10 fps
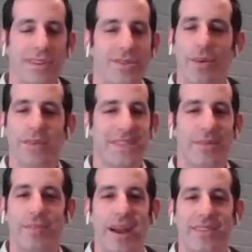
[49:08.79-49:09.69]
It's always
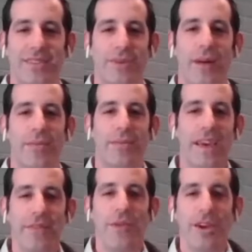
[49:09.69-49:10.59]
coming back to the Rambam.
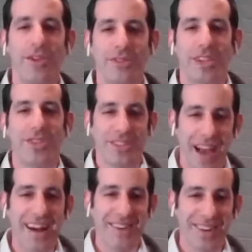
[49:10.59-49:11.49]
Even when that you're teaching
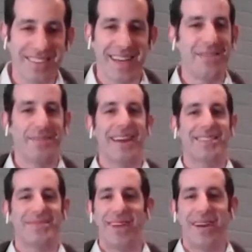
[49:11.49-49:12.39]
Tanya, it comes back
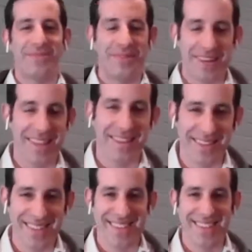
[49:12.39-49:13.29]
to the Rambam. I love it.